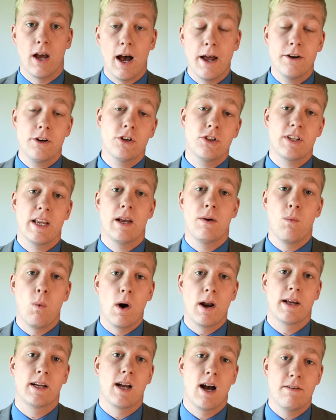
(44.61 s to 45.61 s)
To understand
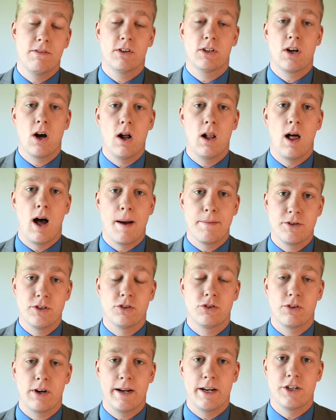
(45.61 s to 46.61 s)
what a covered call
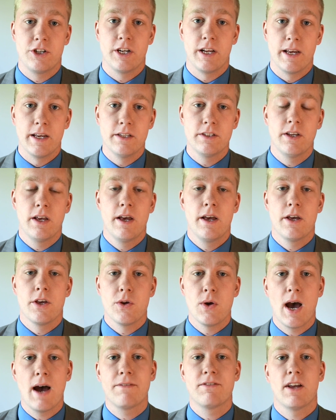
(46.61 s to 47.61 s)
option strategy is,
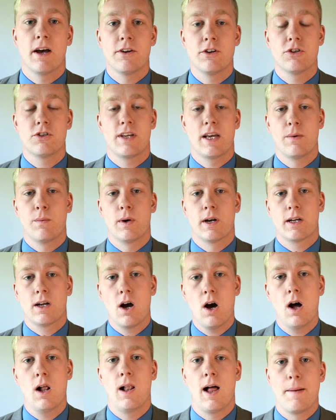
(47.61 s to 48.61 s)
you have to understand what a
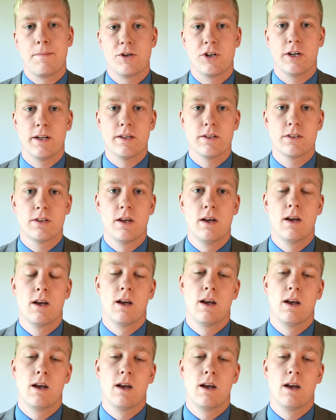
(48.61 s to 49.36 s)
call option is.